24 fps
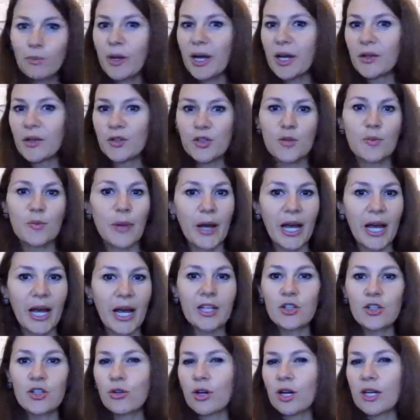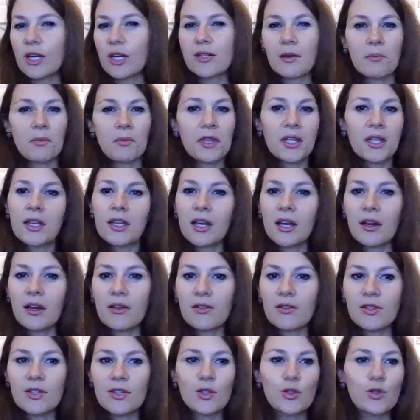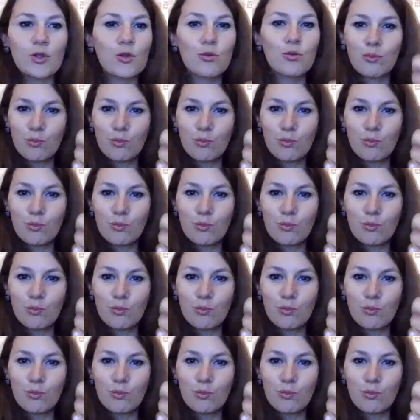bounce back, try something else,